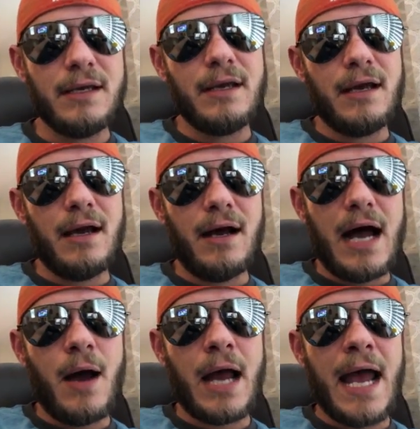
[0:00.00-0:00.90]

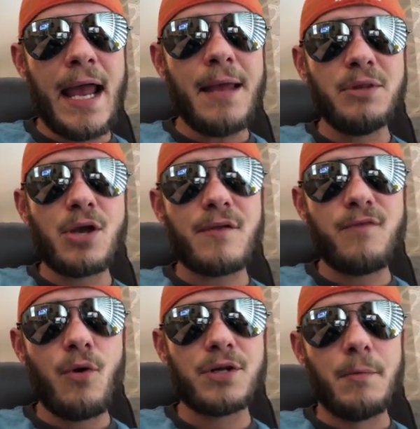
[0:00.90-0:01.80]
I am looking
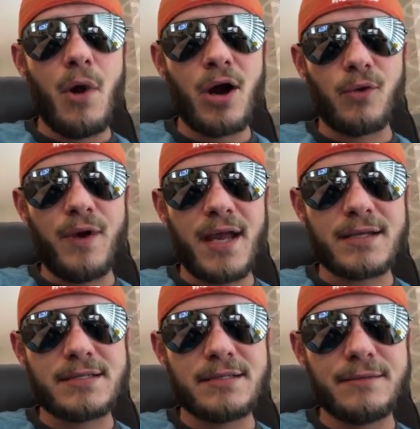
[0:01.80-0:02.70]
forward to Mark
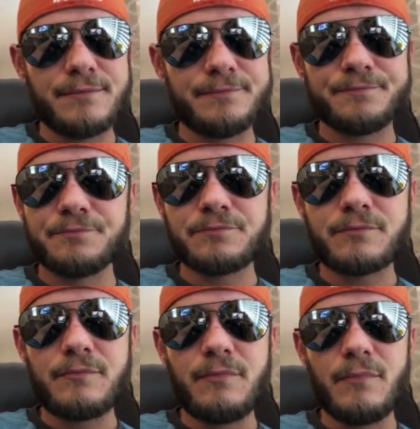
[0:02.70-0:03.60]
Richt's
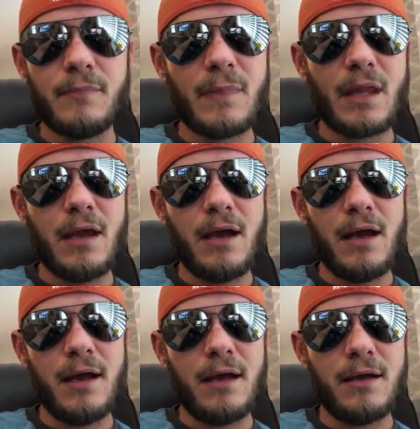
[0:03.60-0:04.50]

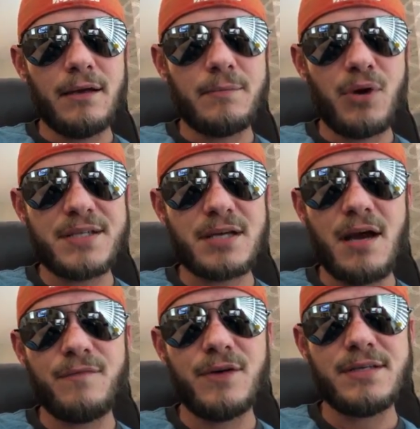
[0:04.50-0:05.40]
press
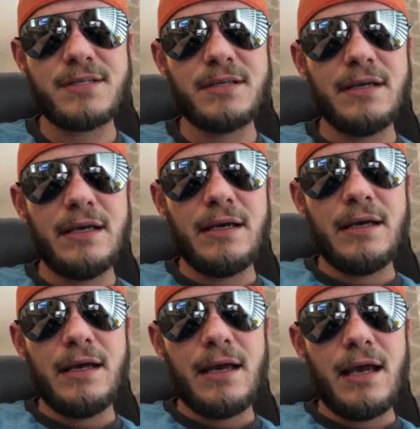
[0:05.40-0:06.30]
conference.
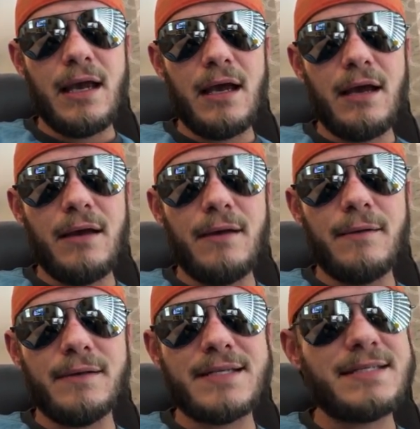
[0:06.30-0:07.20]

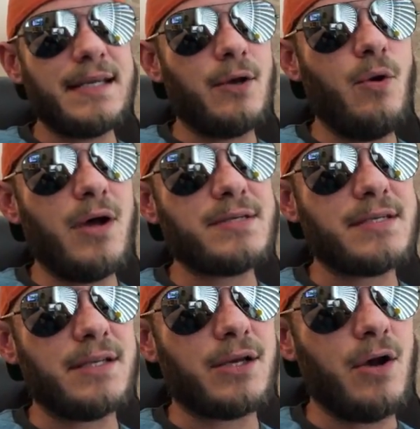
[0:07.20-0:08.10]
Let's see, who else is
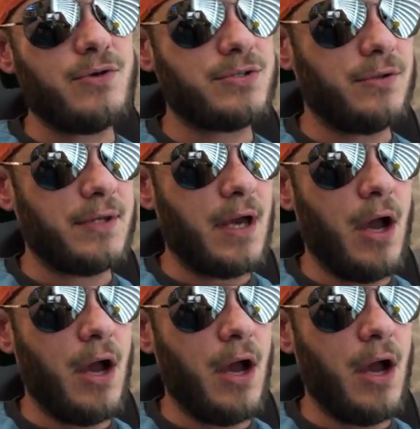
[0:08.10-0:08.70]
in the Coastal?